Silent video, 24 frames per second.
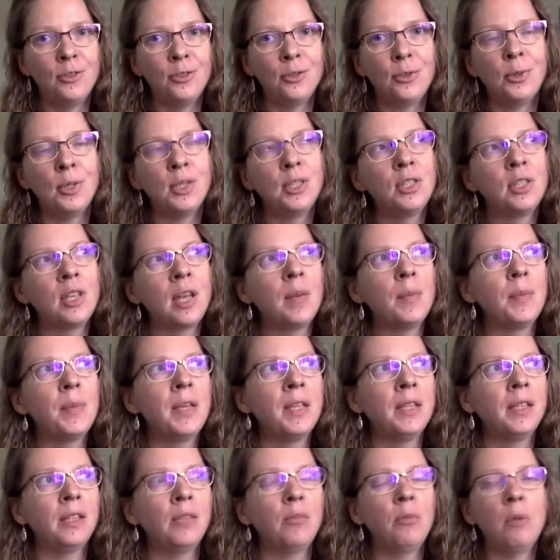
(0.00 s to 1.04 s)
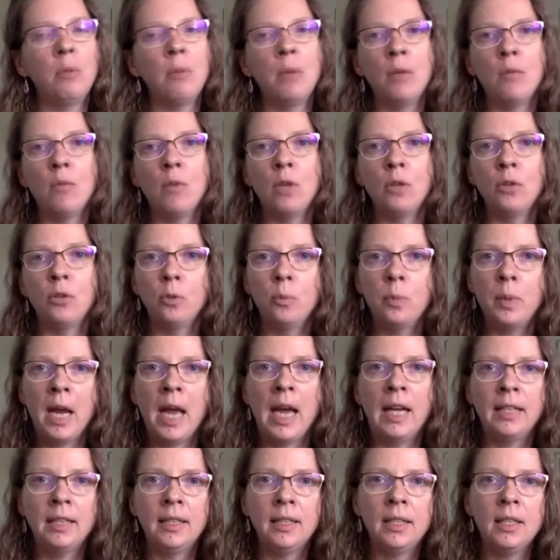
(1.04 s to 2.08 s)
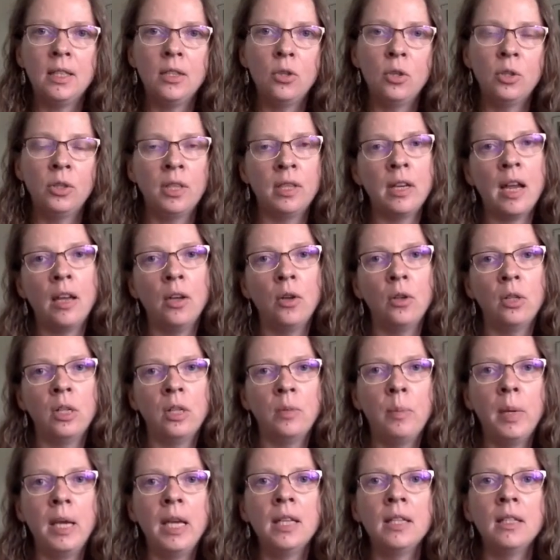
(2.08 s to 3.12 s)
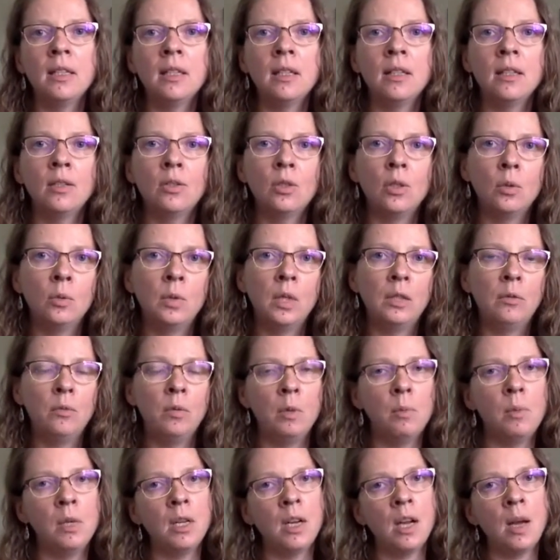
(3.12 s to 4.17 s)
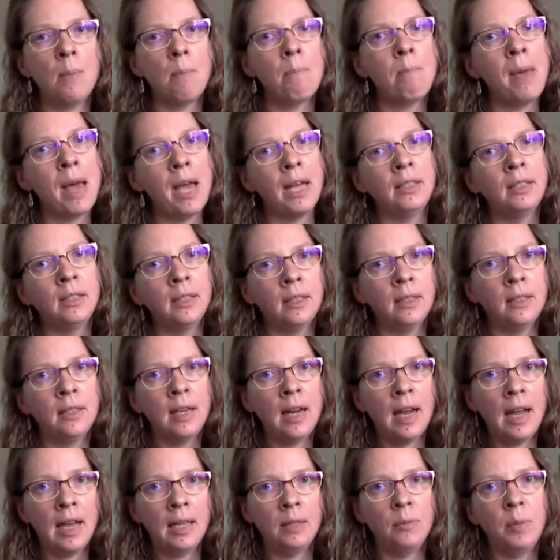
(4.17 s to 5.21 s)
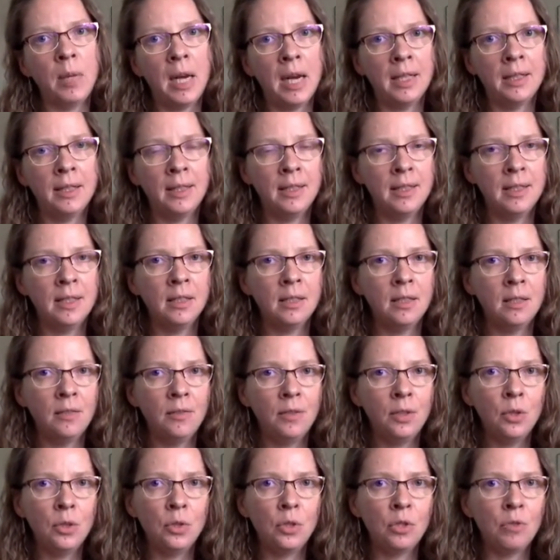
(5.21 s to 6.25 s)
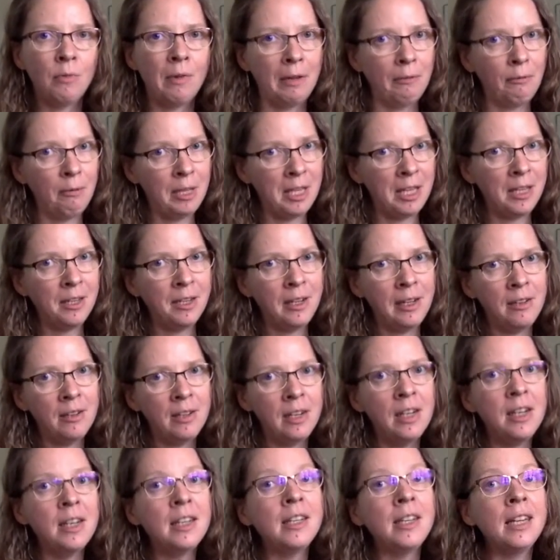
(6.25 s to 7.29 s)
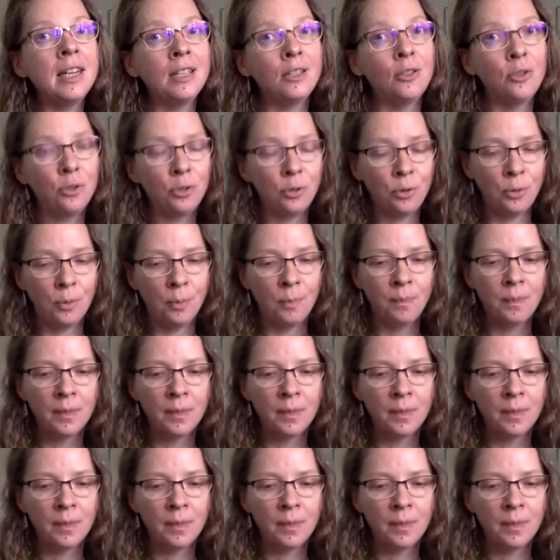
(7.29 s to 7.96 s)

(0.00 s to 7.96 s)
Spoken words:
So it's something that we may want to practice on a regular basis so that we become better at practicing diffusion when we really need to.